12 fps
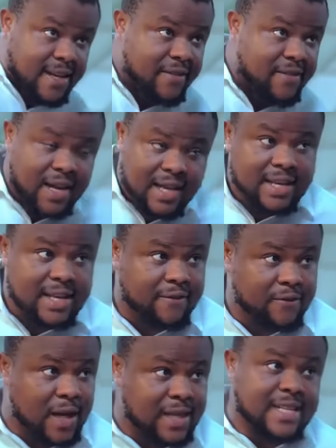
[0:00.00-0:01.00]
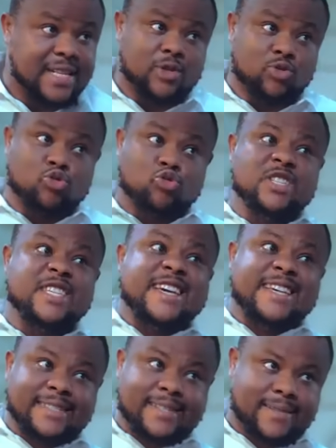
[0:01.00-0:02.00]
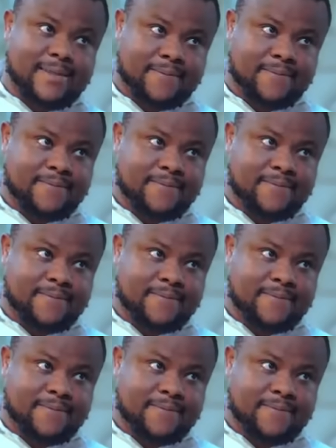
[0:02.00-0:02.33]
they never clean up for at least 2 years.